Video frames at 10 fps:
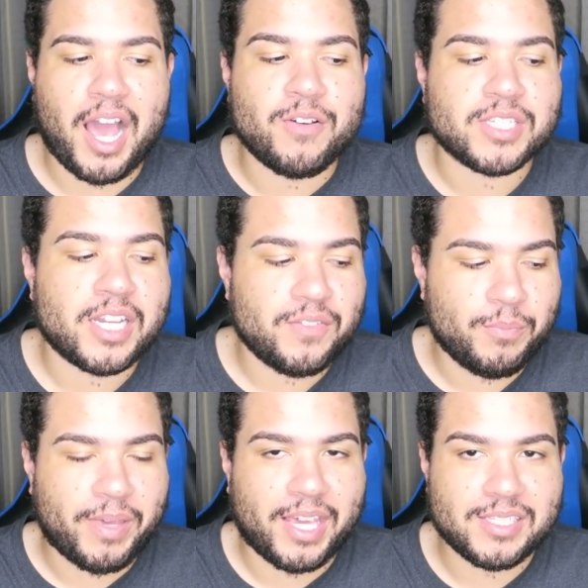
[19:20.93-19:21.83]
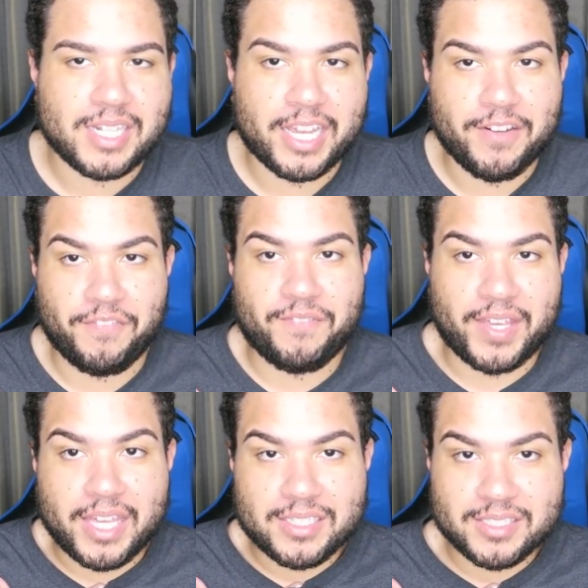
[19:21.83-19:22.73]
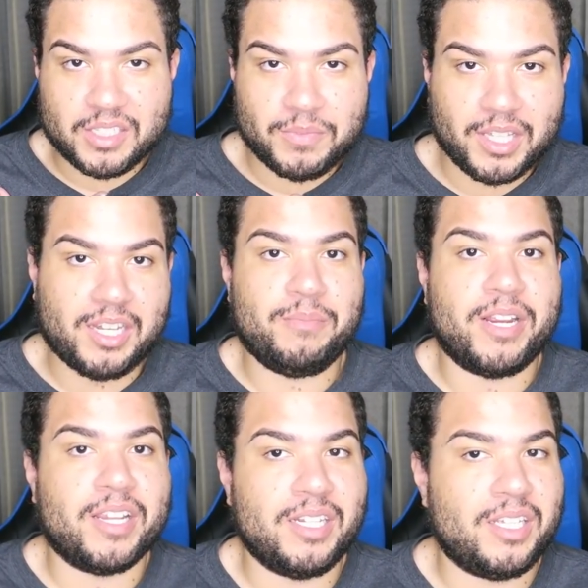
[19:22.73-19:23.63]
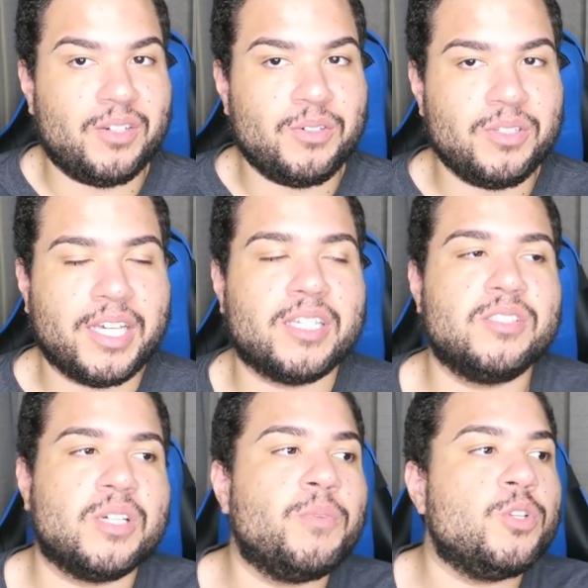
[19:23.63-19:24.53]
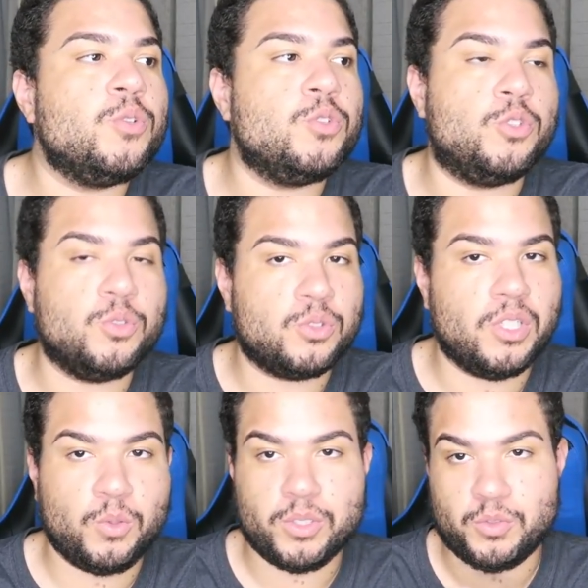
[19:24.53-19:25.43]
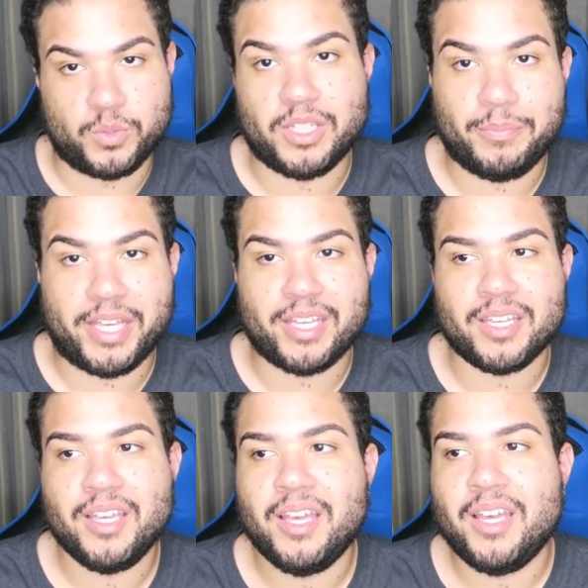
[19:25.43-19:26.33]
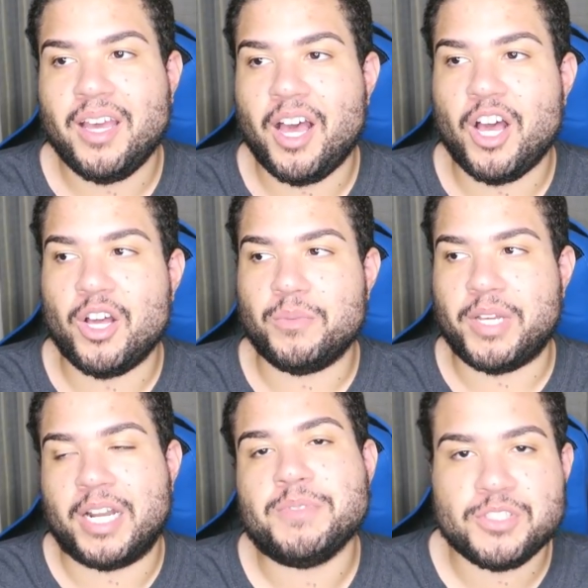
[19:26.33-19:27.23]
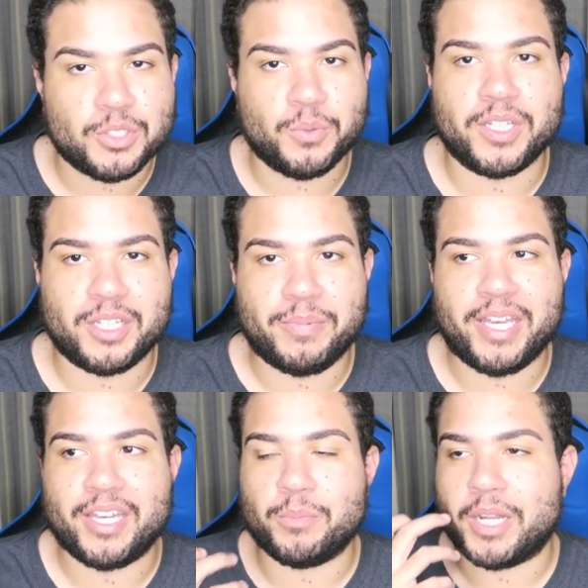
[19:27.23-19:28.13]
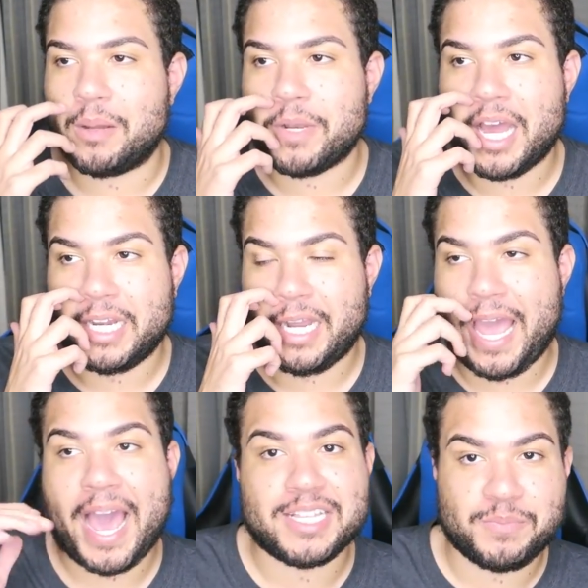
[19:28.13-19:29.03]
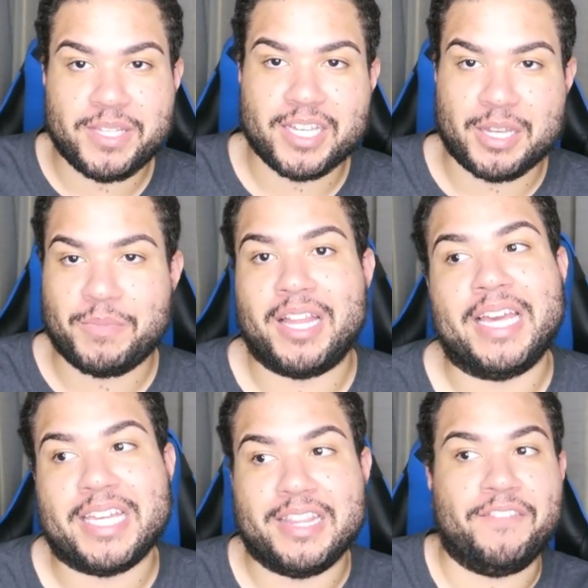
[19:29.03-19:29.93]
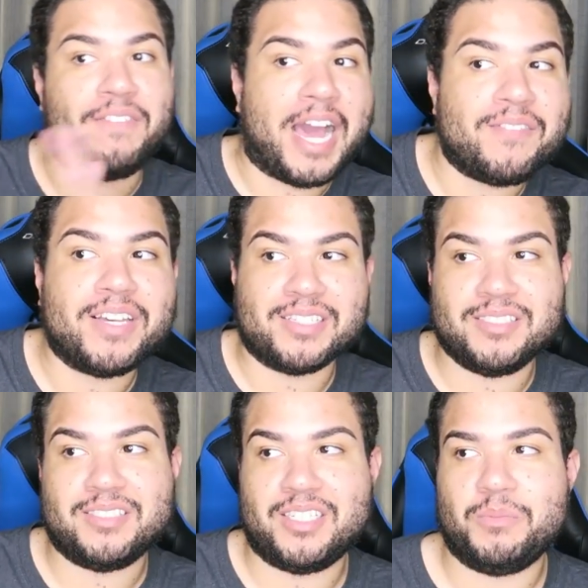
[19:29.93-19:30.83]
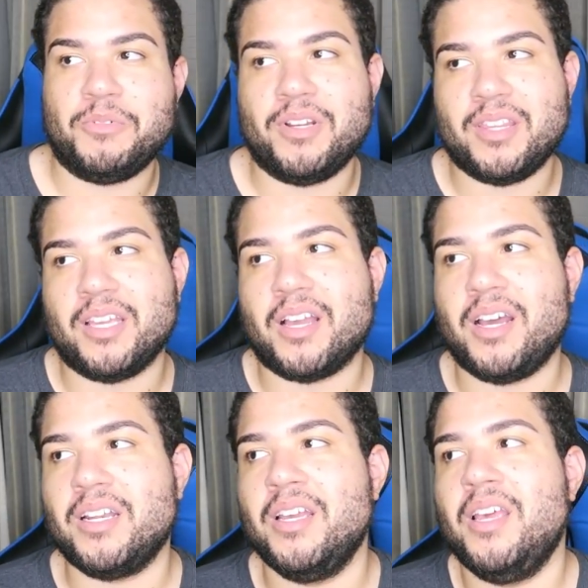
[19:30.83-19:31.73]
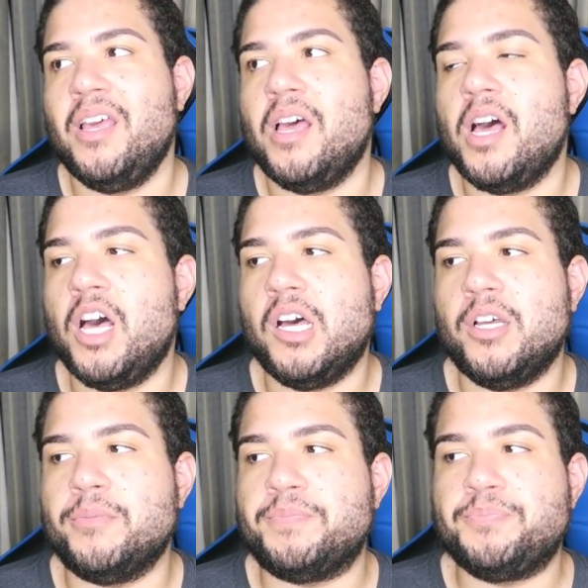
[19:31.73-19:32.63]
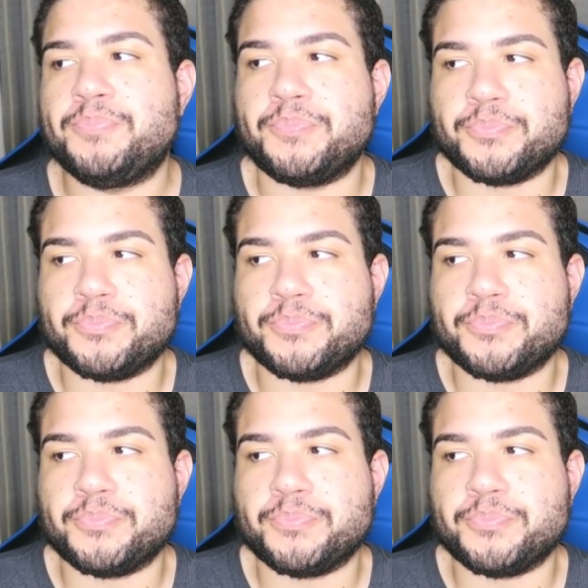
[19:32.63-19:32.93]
I was kind of amazed that I could fit into something an American Eagle. Like as someone who used who was really big, um, and I'm still really big, but I'm not as big. I'm not like in the five X's anymore, thank God. Um,